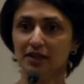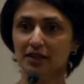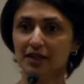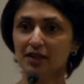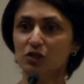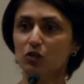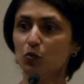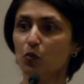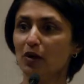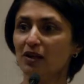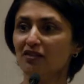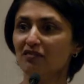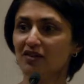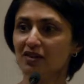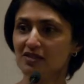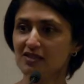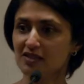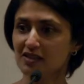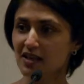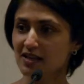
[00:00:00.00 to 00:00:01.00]
Each one of
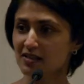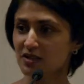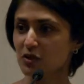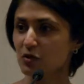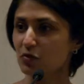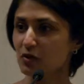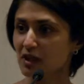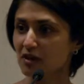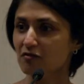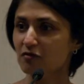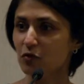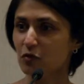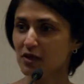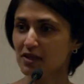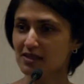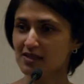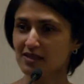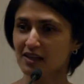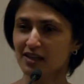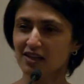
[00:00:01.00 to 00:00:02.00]
us has a unique
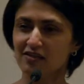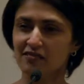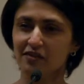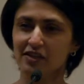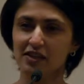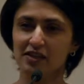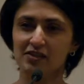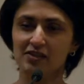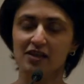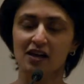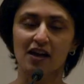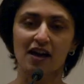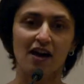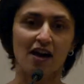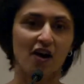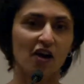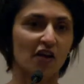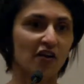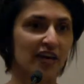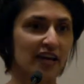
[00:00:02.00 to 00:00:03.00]
voice that conveys
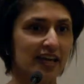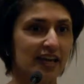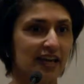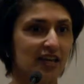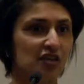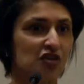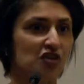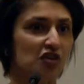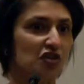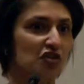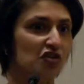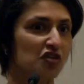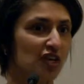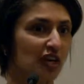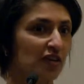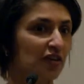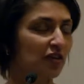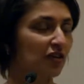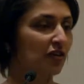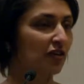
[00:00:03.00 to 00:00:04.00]
our age, our
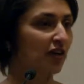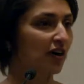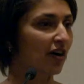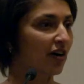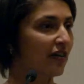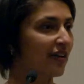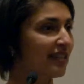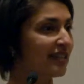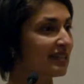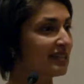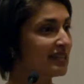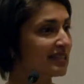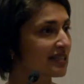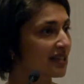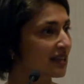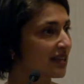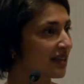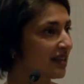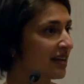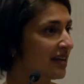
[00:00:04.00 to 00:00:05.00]
gender, our
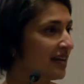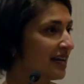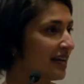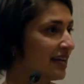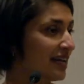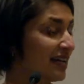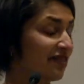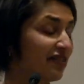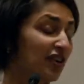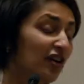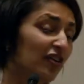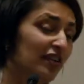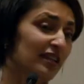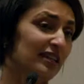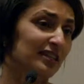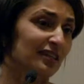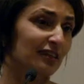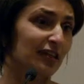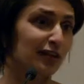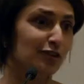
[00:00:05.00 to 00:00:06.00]
ethnicity, even our
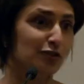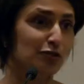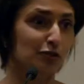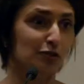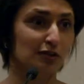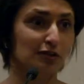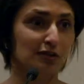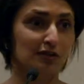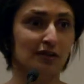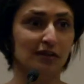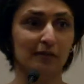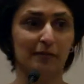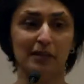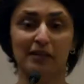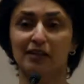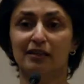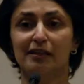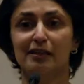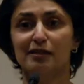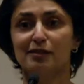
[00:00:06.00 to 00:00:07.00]
intellectual
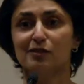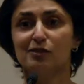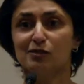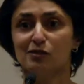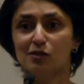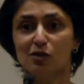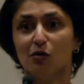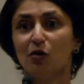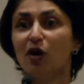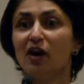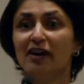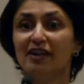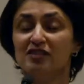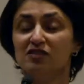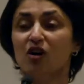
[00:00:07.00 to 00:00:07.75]
abilities and so on.